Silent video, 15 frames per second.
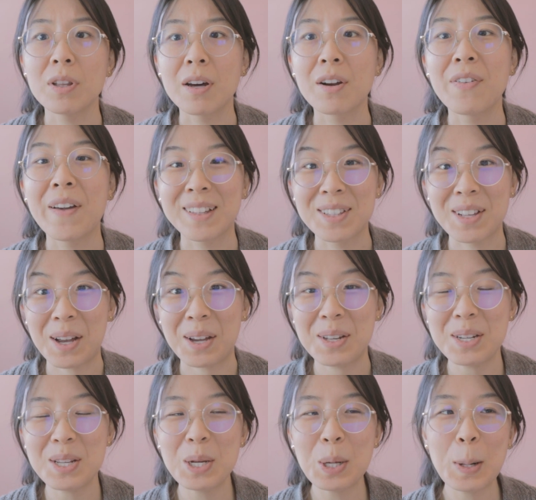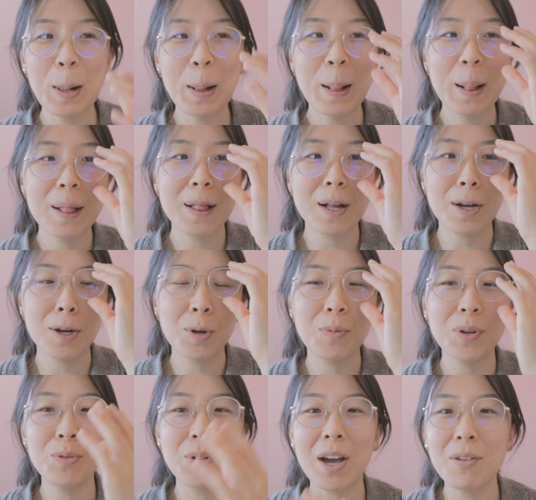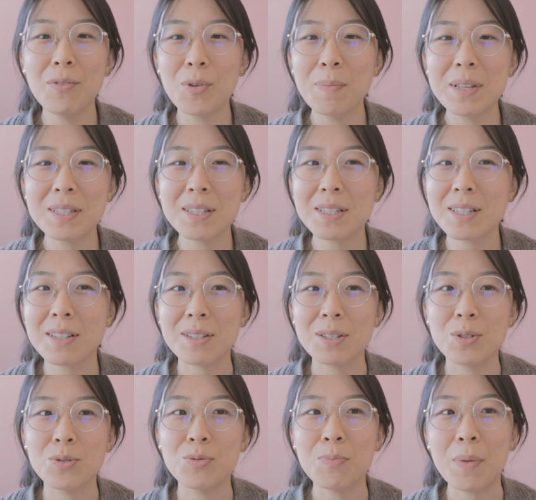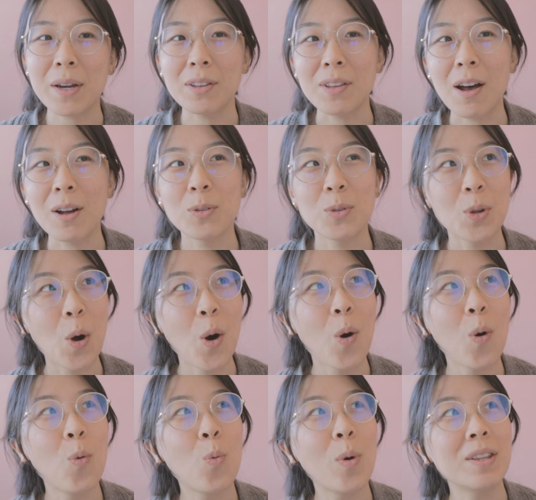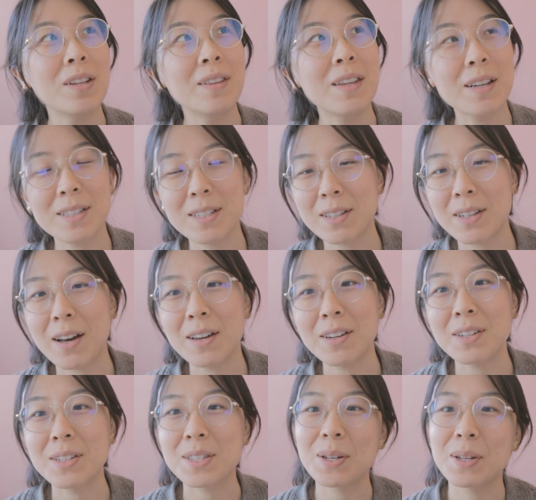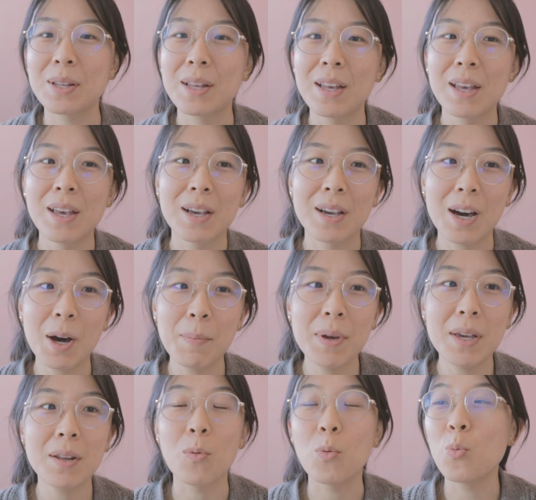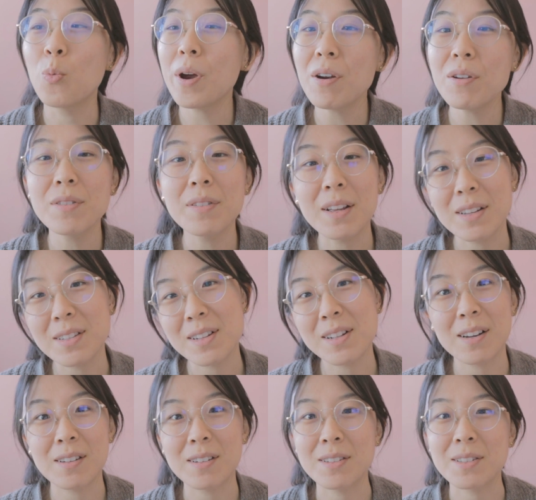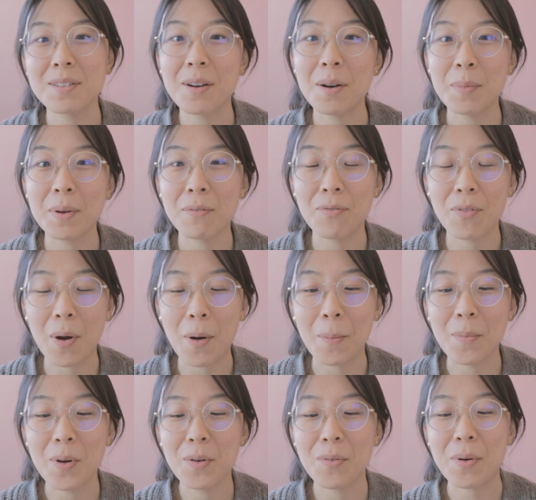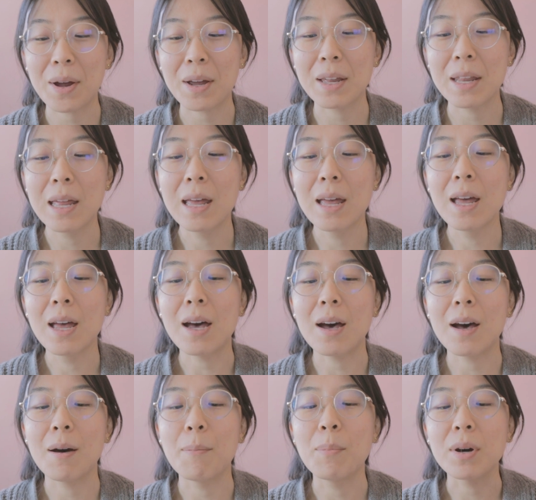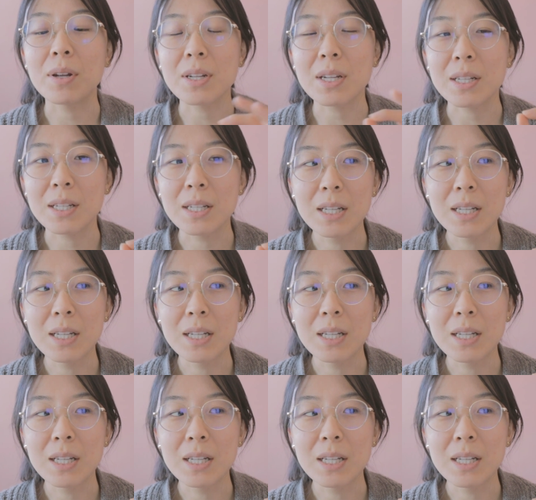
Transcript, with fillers: lot of anxiety uh, when you have your business because you might not know when the next client is coming or where the next client is coming from, right? Uh, but